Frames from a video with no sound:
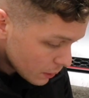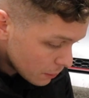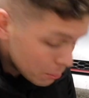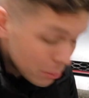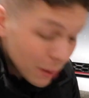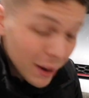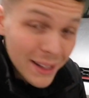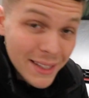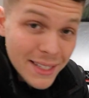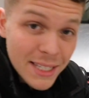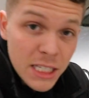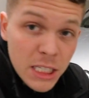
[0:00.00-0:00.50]

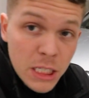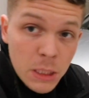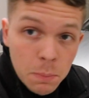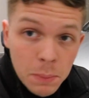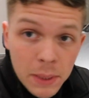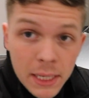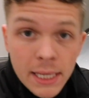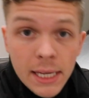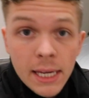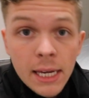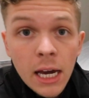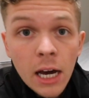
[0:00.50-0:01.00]
But
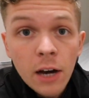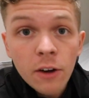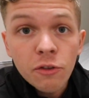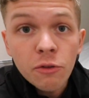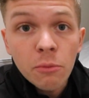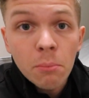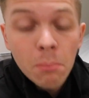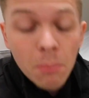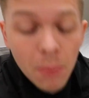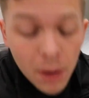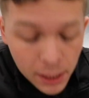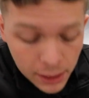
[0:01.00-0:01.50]
speaking
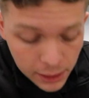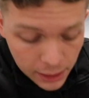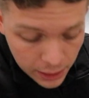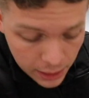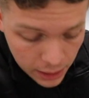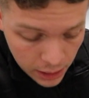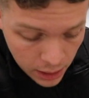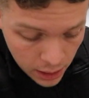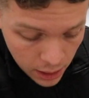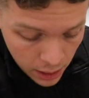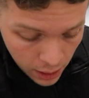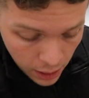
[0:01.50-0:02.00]
of
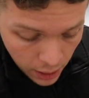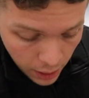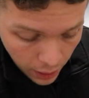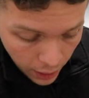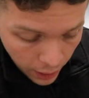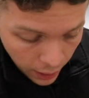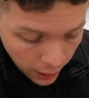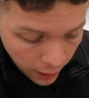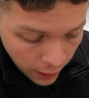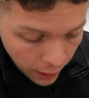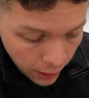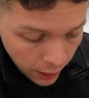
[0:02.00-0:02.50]
money,
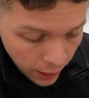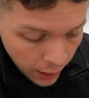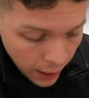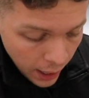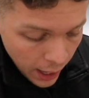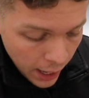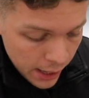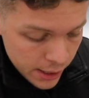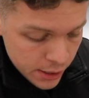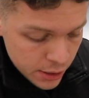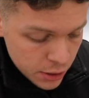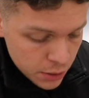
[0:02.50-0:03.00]

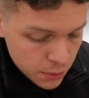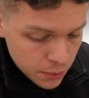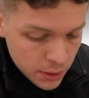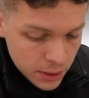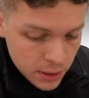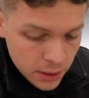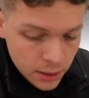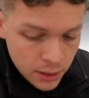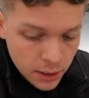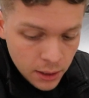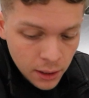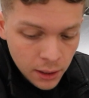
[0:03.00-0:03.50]
I just
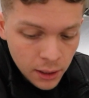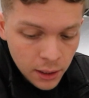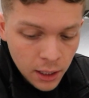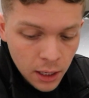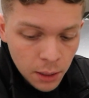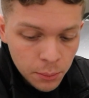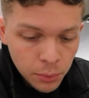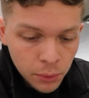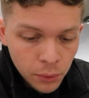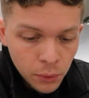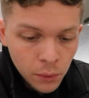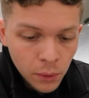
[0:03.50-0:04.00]
recently got a
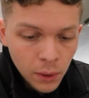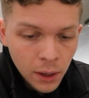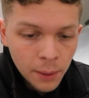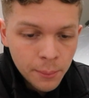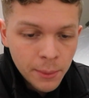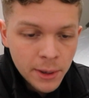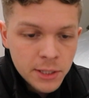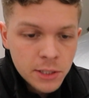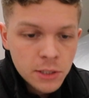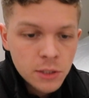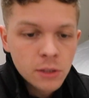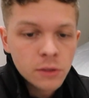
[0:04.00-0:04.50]
couple
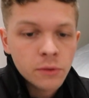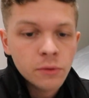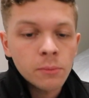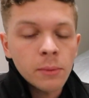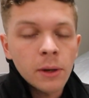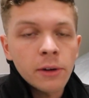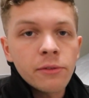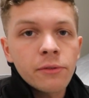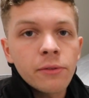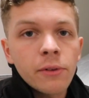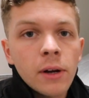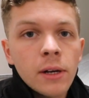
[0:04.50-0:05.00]
messages from
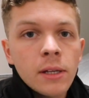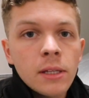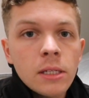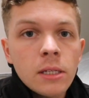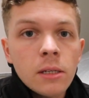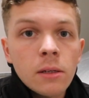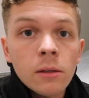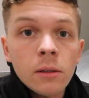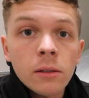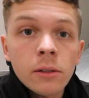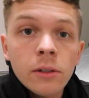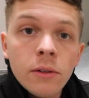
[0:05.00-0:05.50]
my friends
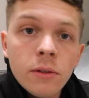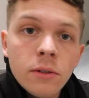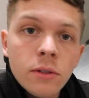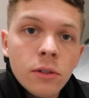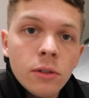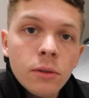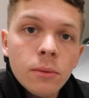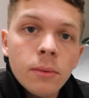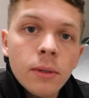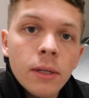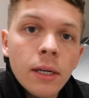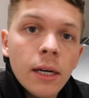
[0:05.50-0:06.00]
here on
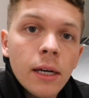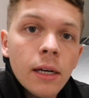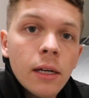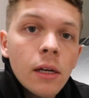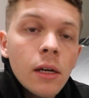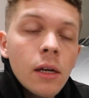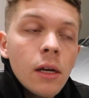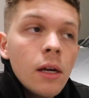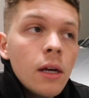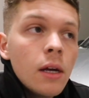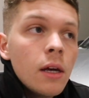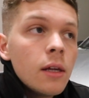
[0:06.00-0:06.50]
YouTube that
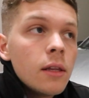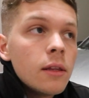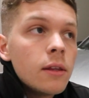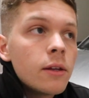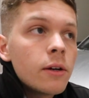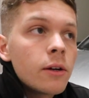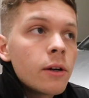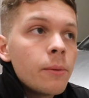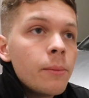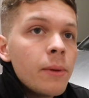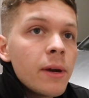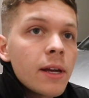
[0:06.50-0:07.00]

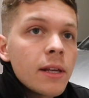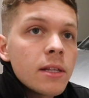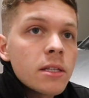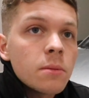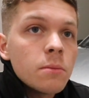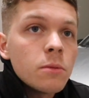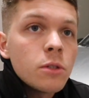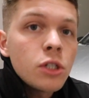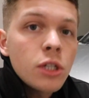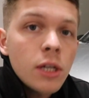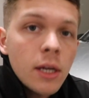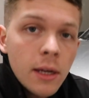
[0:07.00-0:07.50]
they're making
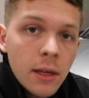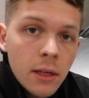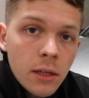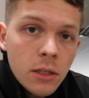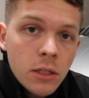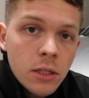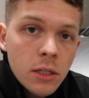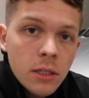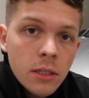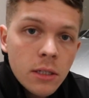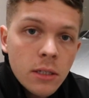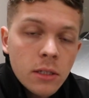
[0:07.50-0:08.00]
some
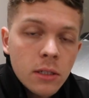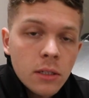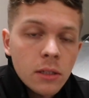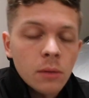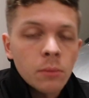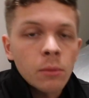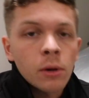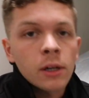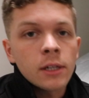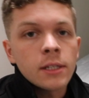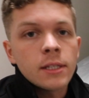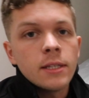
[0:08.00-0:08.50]
changes to the
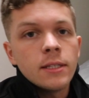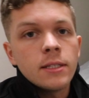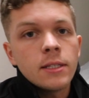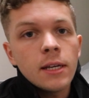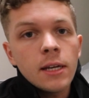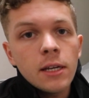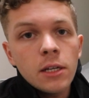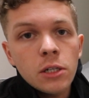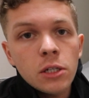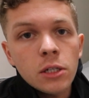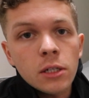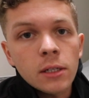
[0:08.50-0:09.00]

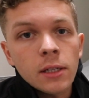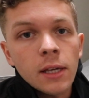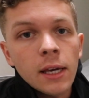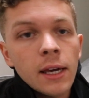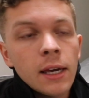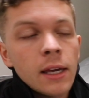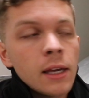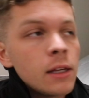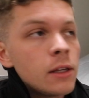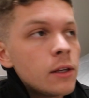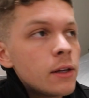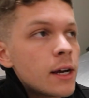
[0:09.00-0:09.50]
monetization,
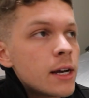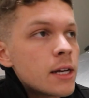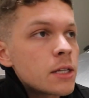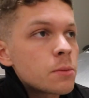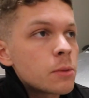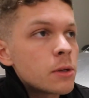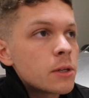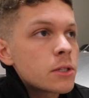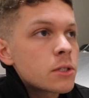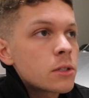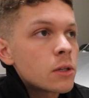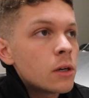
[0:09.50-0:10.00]
and you guys
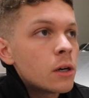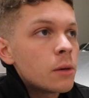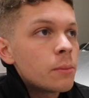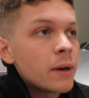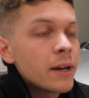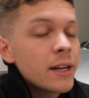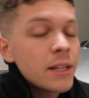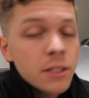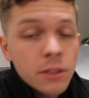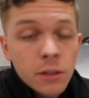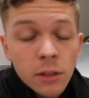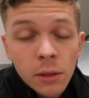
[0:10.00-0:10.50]
might have saw on
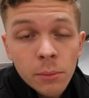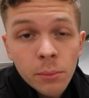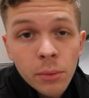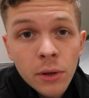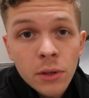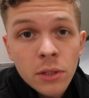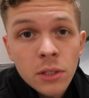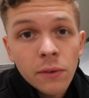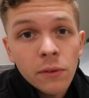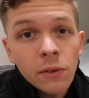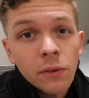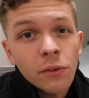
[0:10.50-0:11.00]
my Instagram
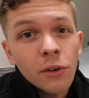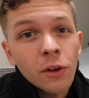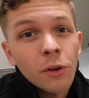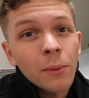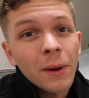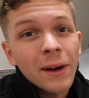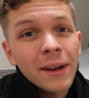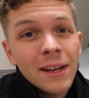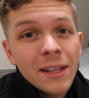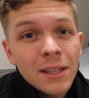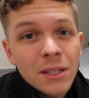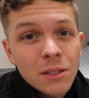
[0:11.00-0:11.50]
post if you follow
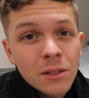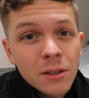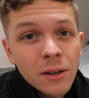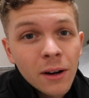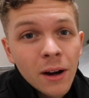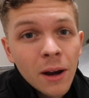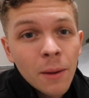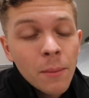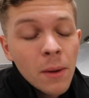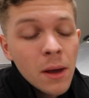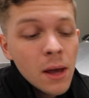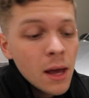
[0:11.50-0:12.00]
my
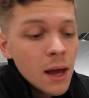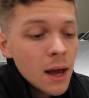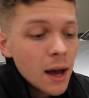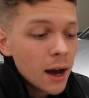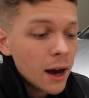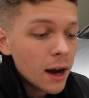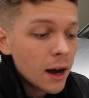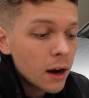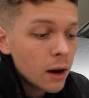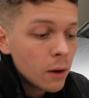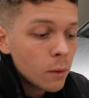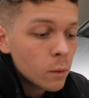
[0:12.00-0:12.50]
Instagram.
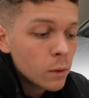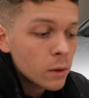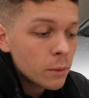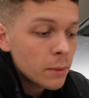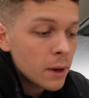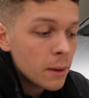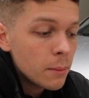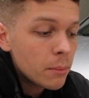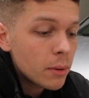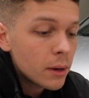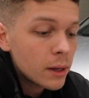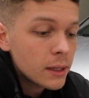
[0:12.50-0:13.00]
One of
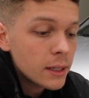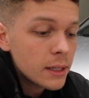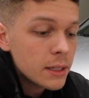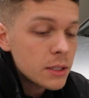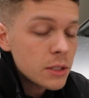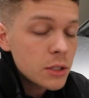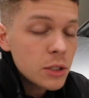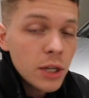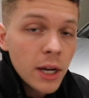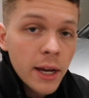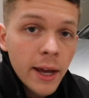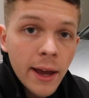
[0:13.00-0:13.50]
my
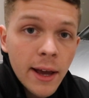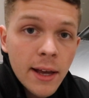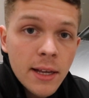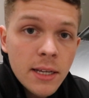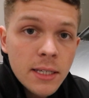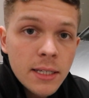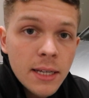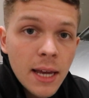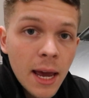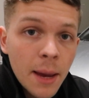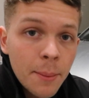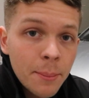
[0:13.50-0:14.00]
buddies,
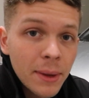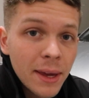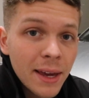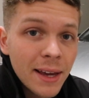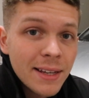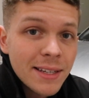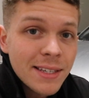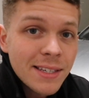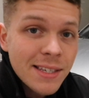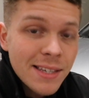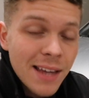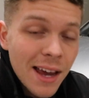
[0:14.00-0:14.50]

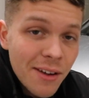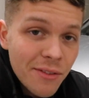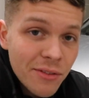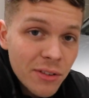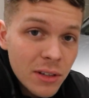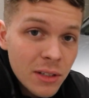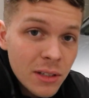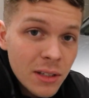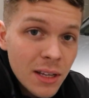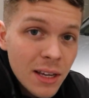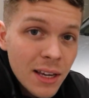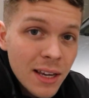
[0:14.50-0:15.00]

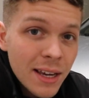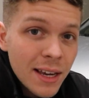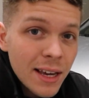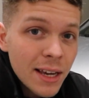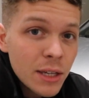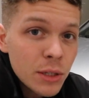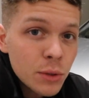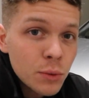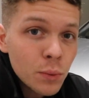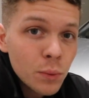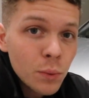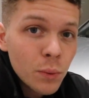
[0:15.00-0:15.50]
MK7,
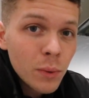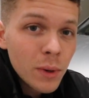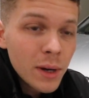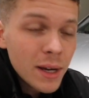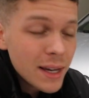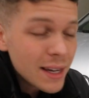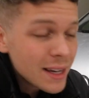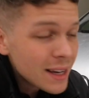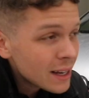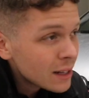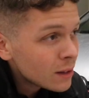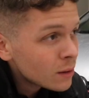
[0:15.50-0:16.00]
is
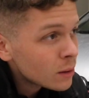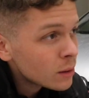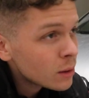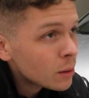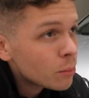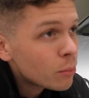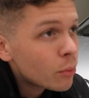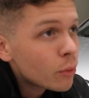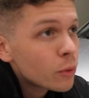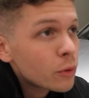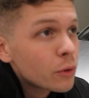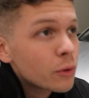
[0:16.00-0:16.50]
right kind of on the
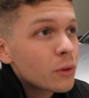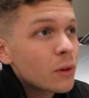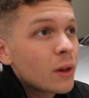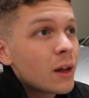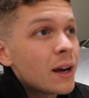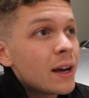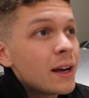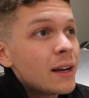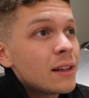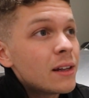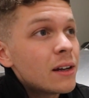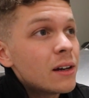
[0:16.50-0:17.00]

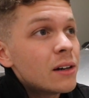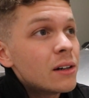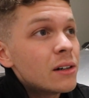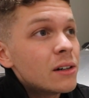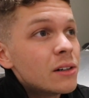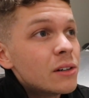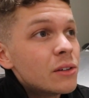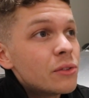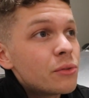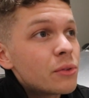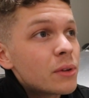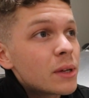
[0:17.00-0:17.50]
borderline
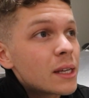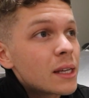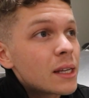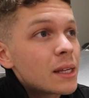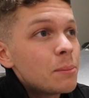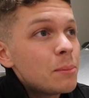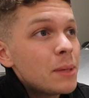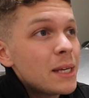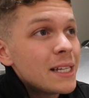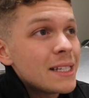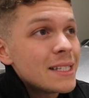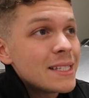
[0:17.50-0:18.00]
of
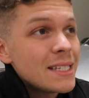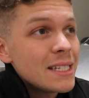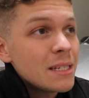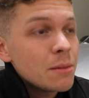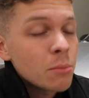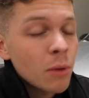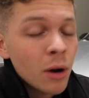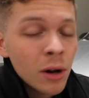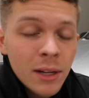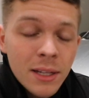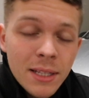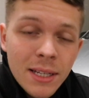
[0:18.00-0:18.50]
being
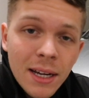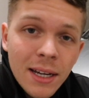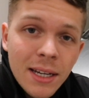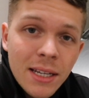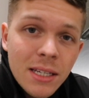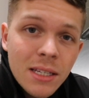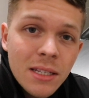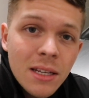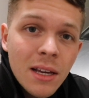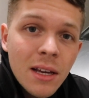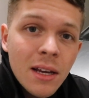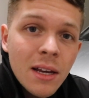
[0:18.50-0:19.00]

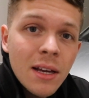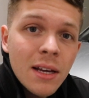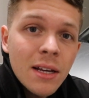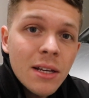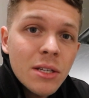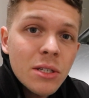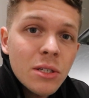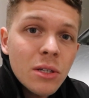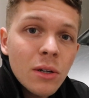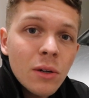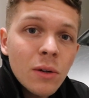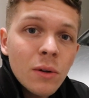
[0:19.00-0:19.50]
demonetized.
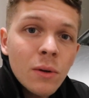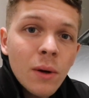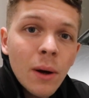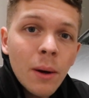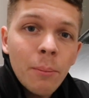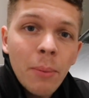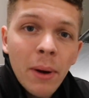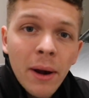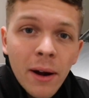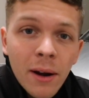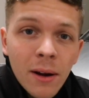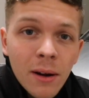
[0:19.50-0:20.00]
So
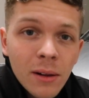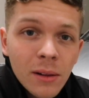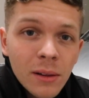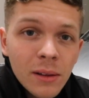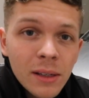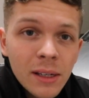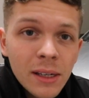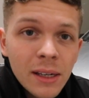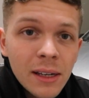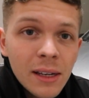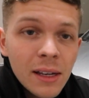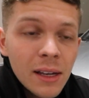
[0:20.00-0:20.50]

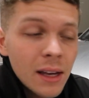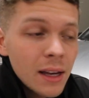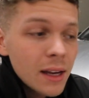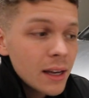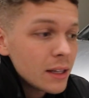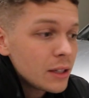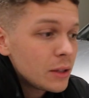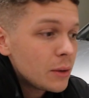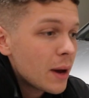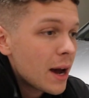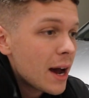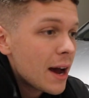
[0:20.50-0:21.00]
apparently
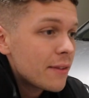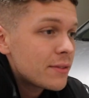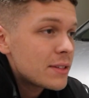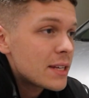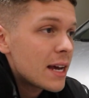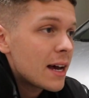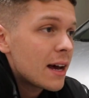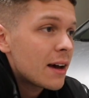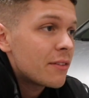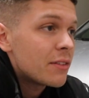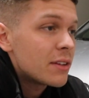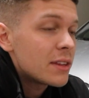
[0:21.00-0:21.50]
you have to
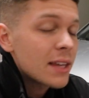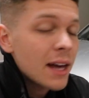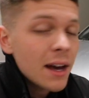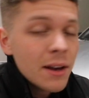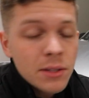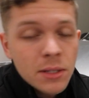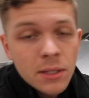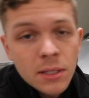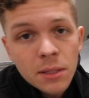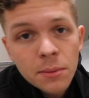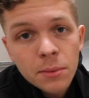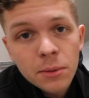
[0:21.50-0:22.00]
have
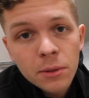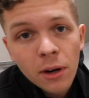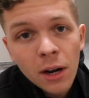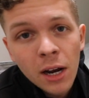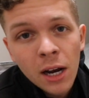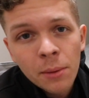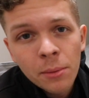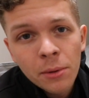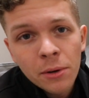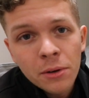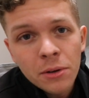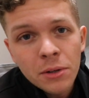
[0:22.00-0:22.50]
1,000
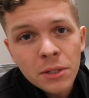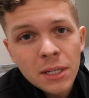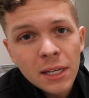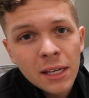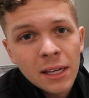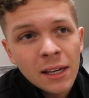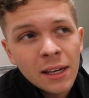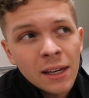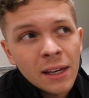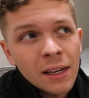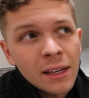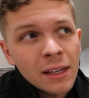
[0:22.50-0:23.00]
subscribers,
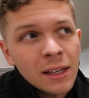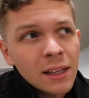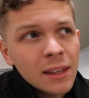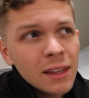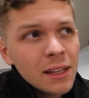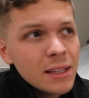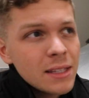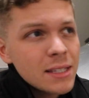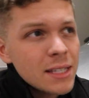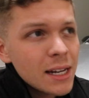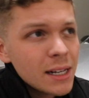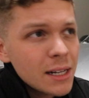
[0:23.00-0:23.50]
and I
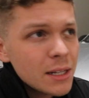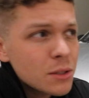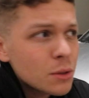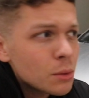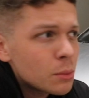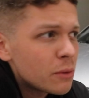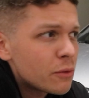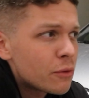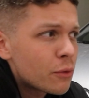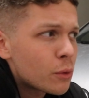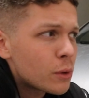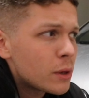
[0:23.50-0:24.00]
think Teddy
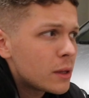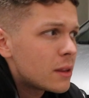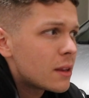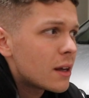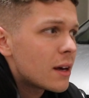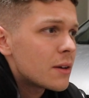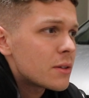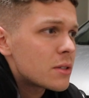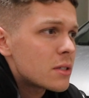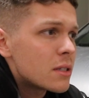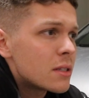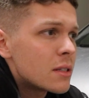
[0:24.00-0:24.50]
told me
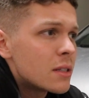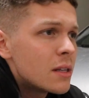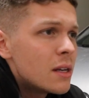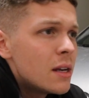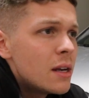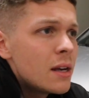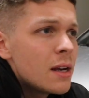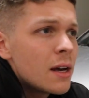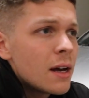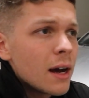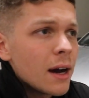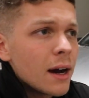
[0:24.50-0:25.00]
40,000
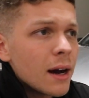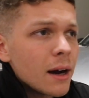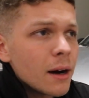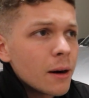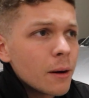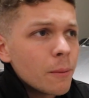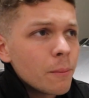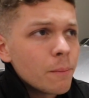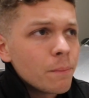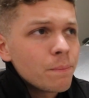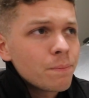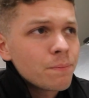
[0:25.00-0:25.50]

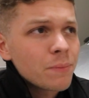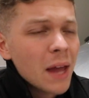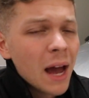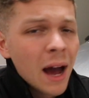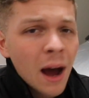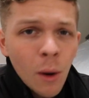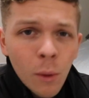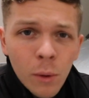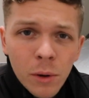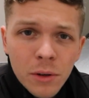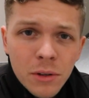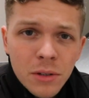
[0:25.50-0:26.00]

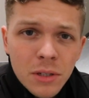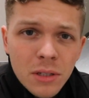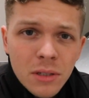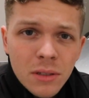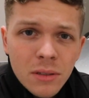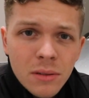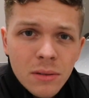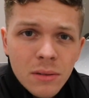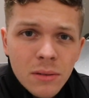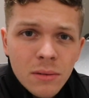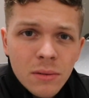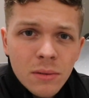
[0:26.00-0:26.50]
hours
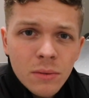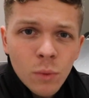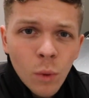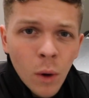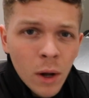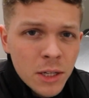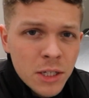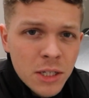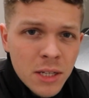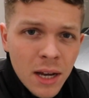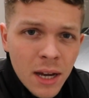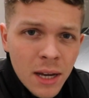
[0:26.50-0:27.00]

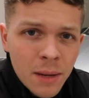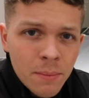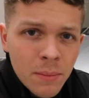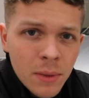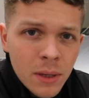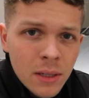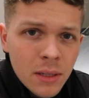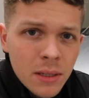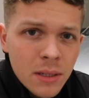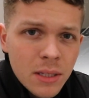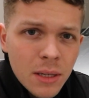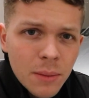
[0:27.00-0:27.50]
watch time,
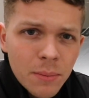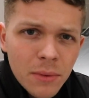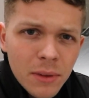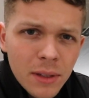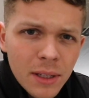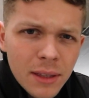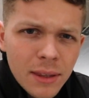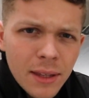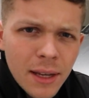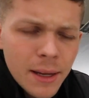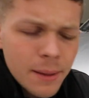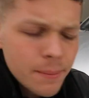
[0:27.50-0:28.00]
something
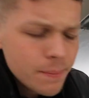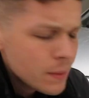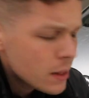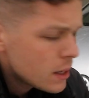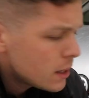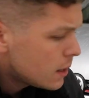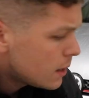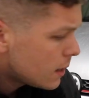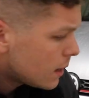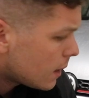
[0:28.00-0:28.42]
like that.